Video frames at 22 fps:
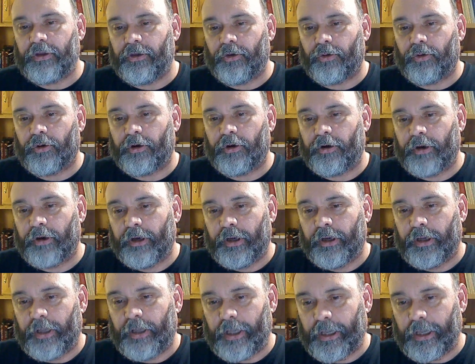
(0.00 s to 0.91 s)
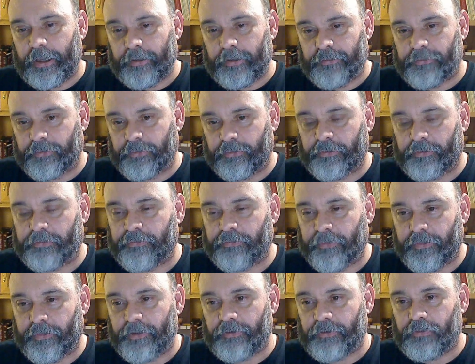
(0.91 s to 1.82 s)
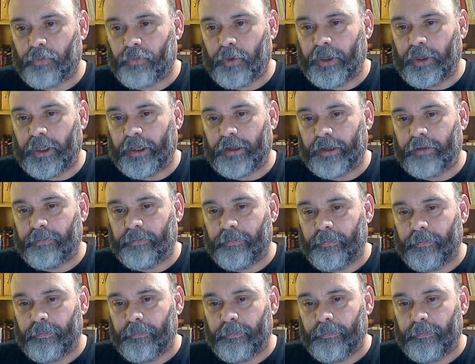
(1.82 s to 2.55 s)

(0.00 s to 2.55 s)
your answers for this week,